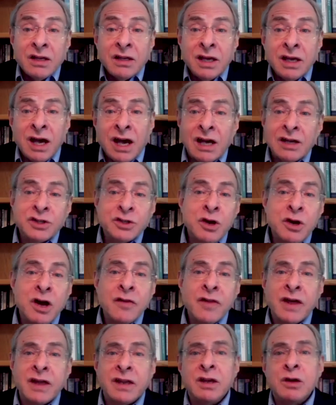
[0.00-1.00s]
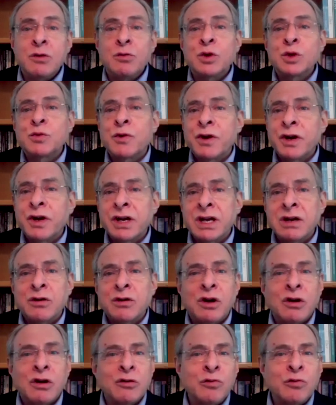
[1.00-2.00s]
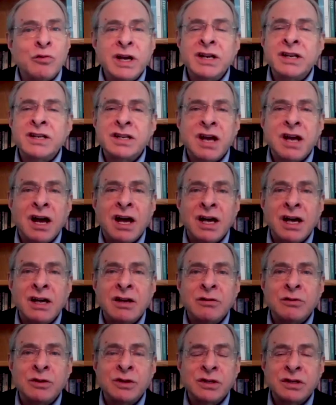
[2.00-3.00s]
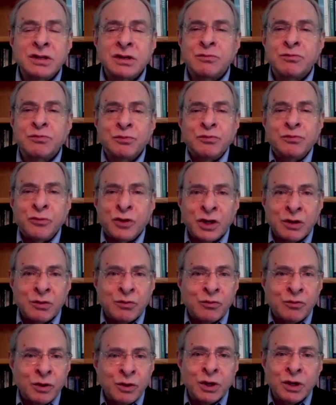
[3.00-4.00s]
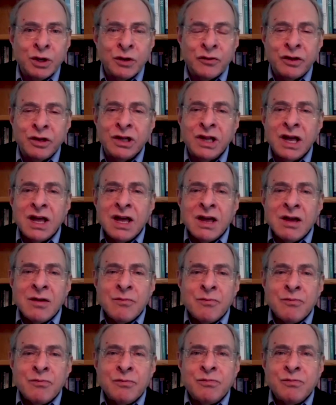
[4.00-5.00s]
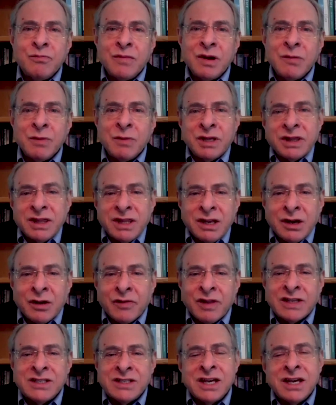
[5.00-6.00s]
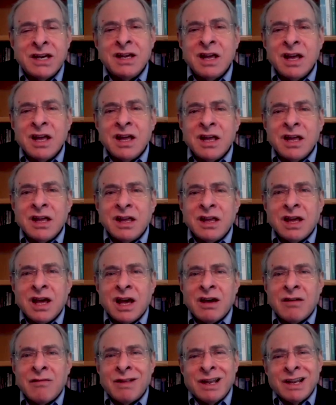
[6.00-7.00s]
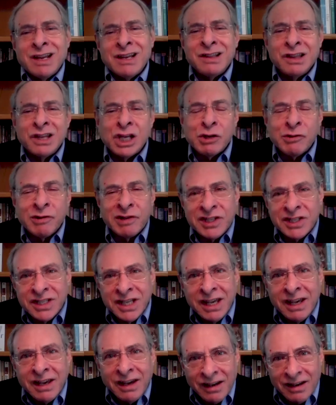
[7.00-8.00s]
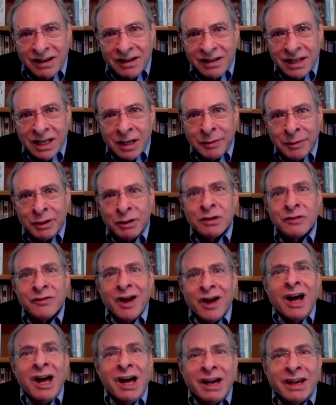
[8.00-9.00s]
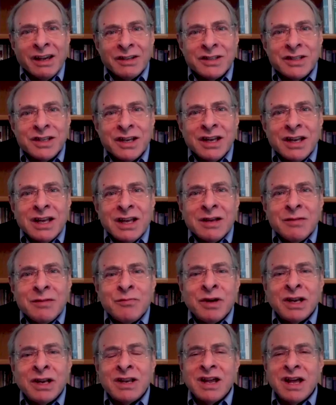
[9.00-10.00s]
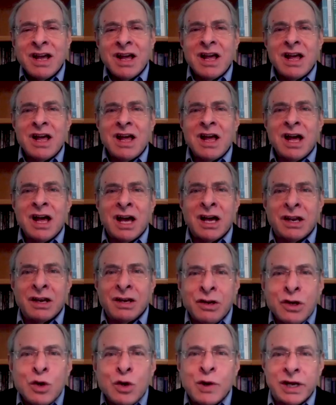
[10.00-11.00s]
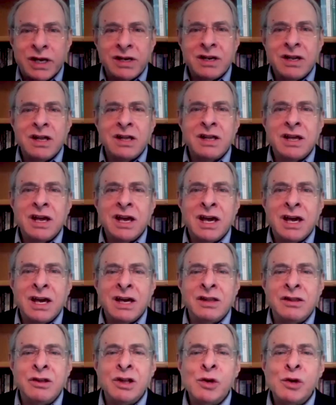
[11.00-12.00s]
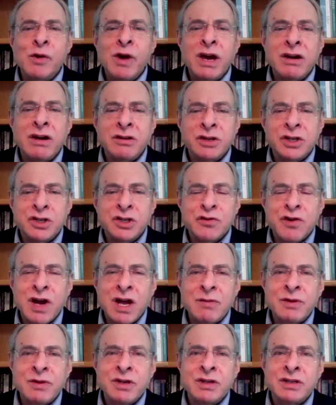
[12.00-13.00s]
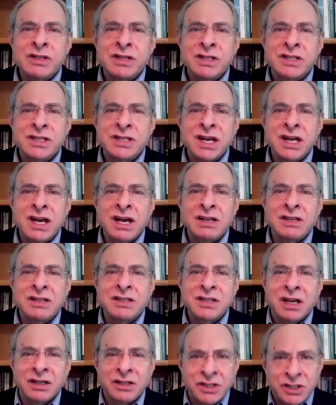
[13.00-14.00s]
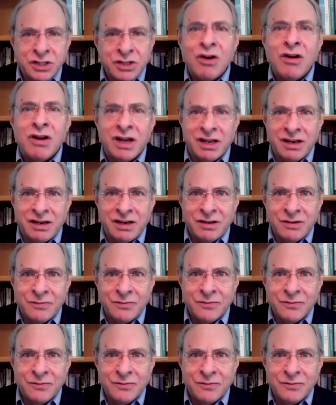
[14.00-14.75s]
yeah, I saw that he was wearing a, a red tie and it was you know, really beautiful. But, you know, they say, well, I didn't literally see it. I mean, I don't have eyes, mm-hmm. but I knew it. Mm-hmm. And the only way I can describe it is to say I, I saw it.